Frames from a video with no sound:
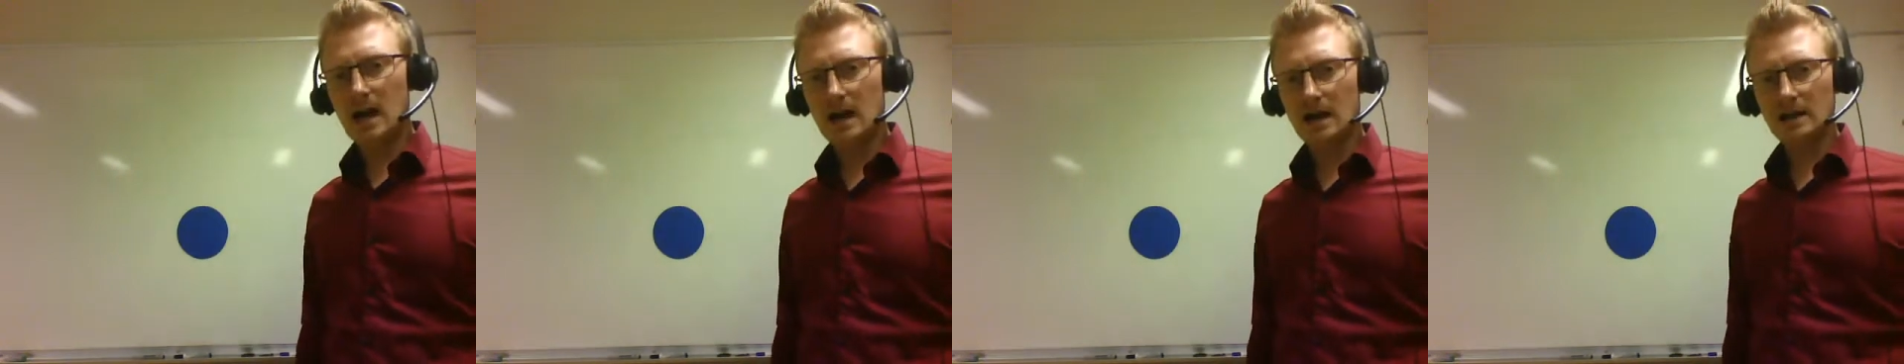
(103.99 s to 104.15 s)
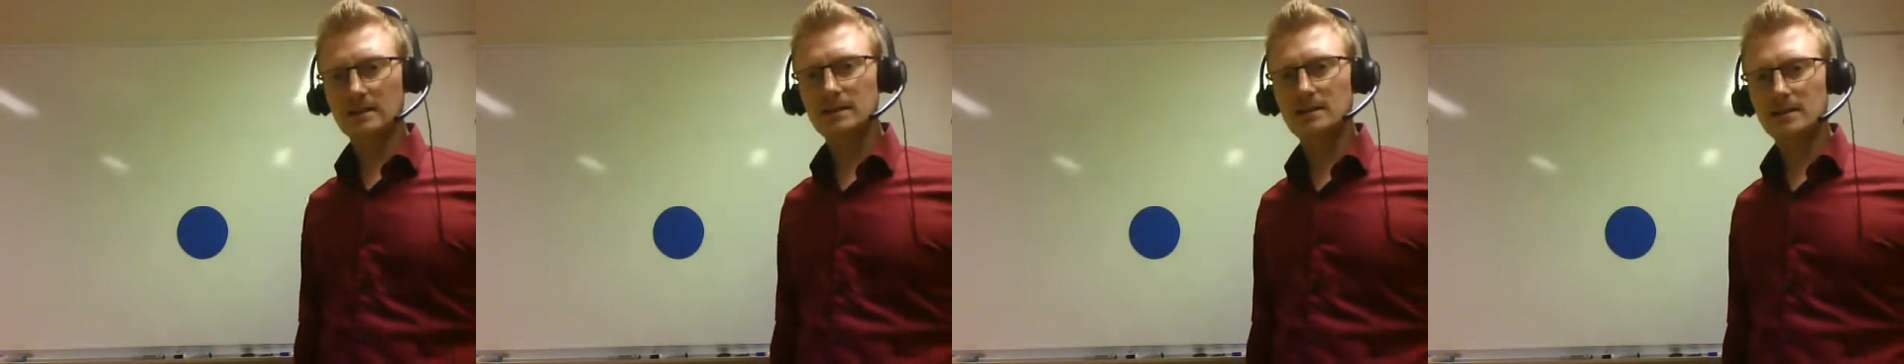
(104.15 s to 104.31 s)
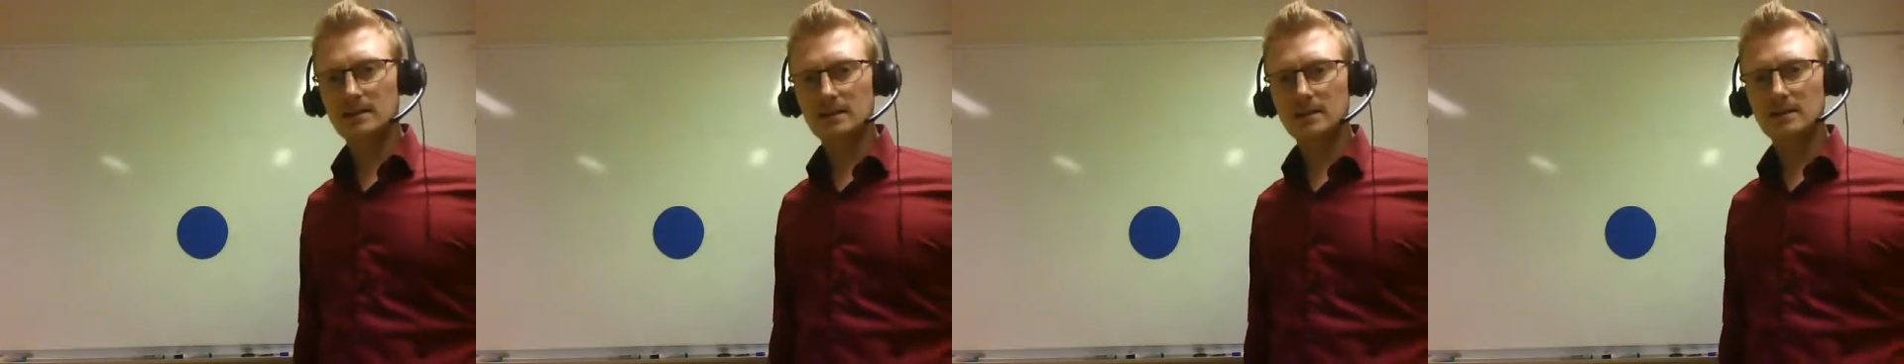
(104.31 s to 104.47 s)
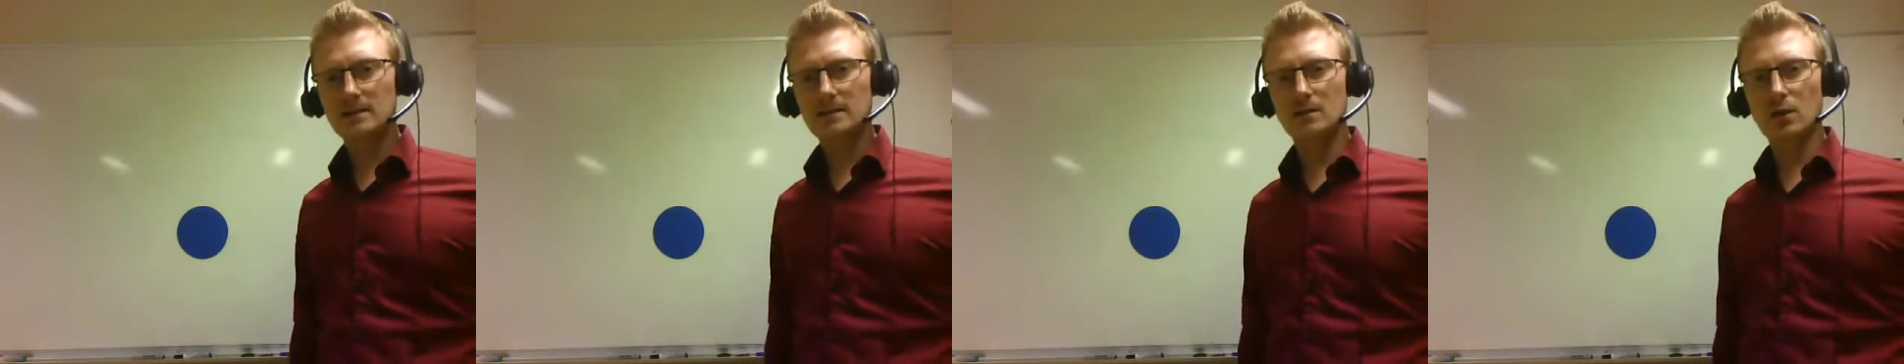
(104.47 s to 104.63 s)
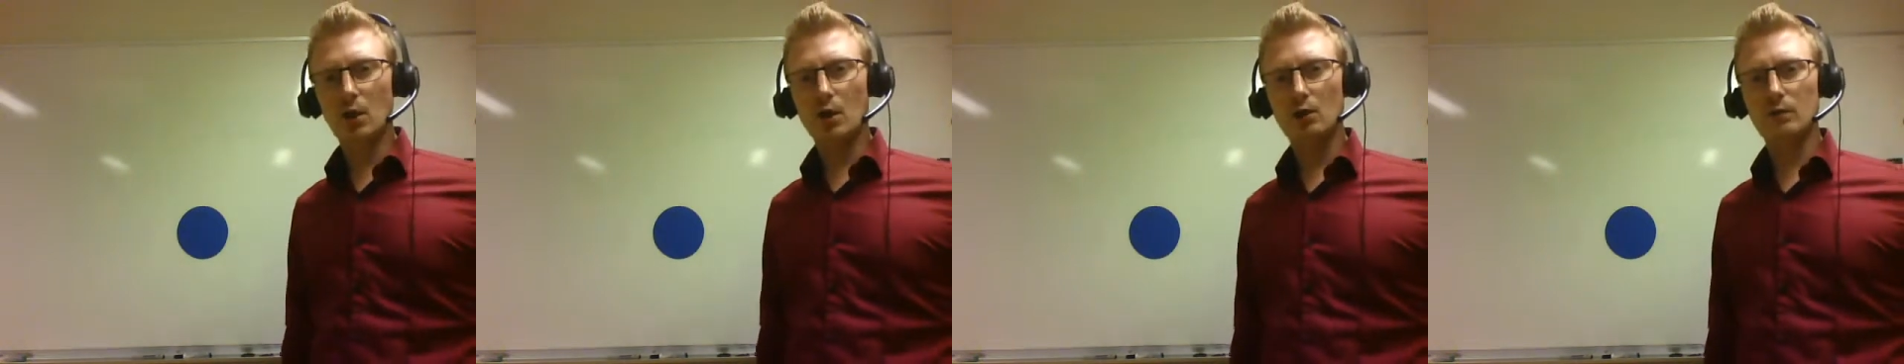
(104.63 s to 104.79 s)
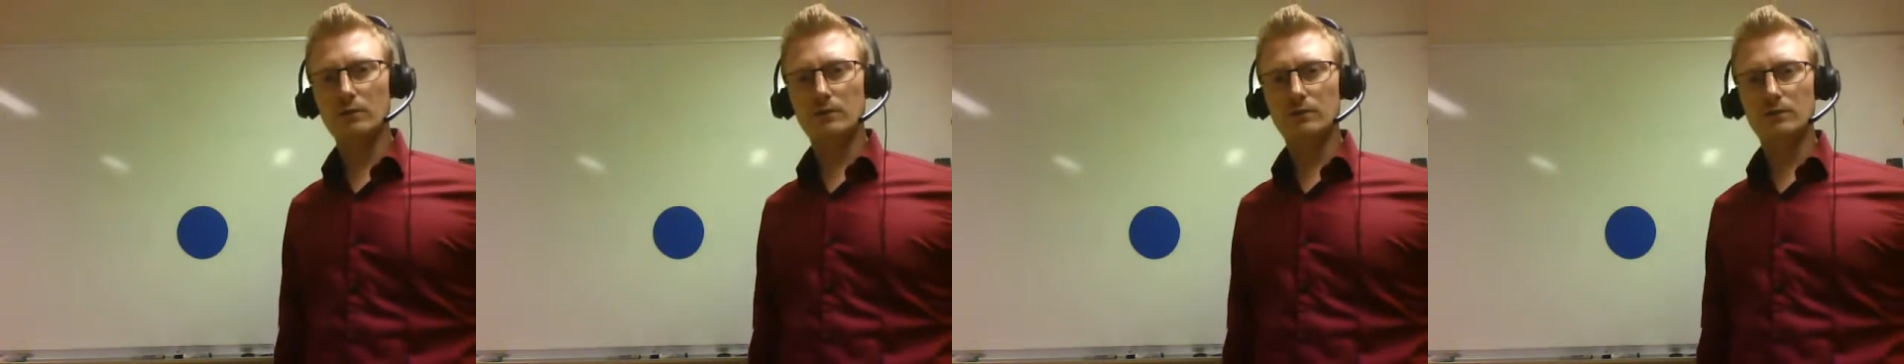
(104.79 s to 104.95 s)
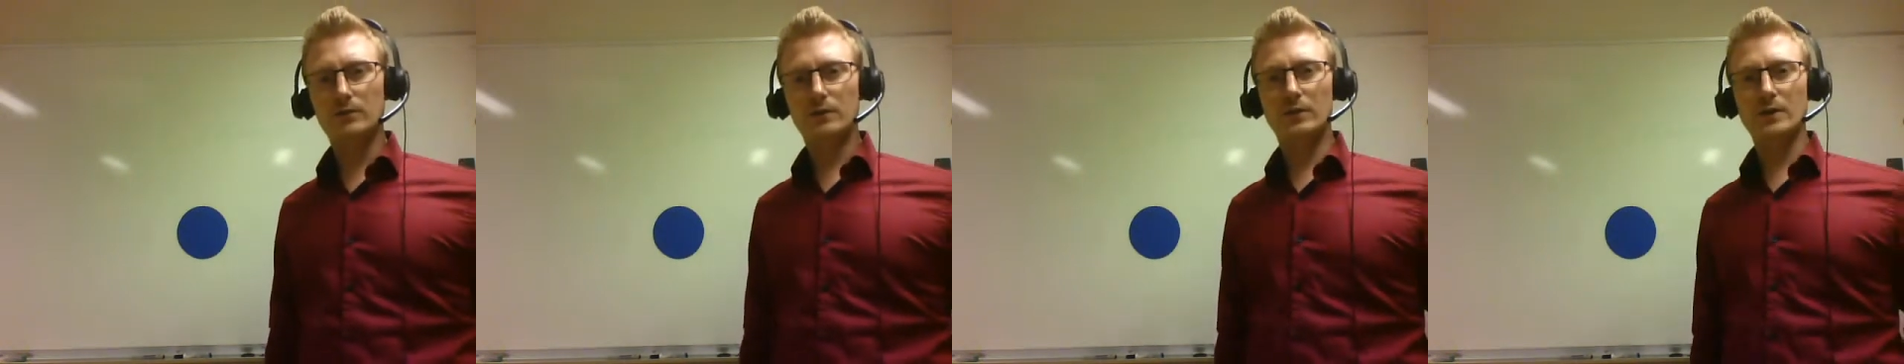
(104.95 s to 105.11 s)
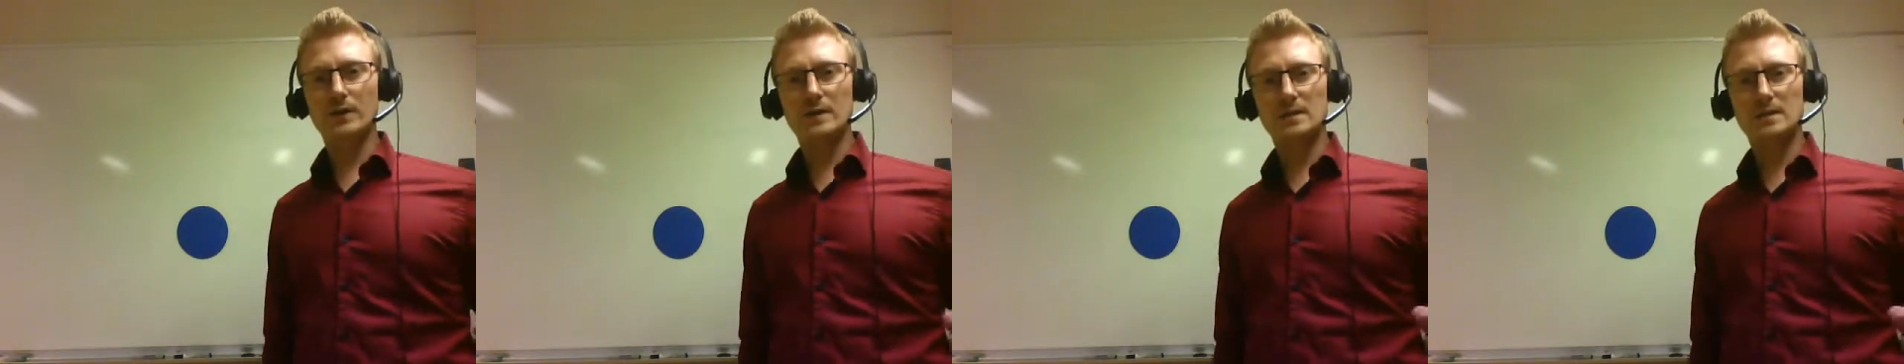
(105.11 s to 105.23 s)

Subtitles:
idea of the